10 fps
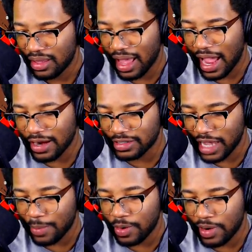a higher
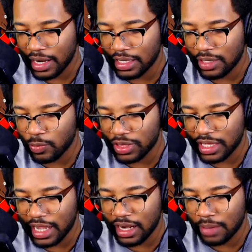type. All right, and then with
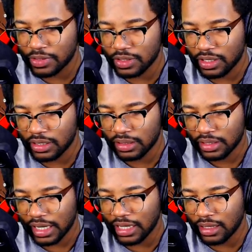that, I'm just gonna
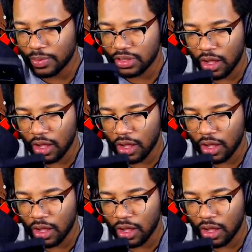kill him with,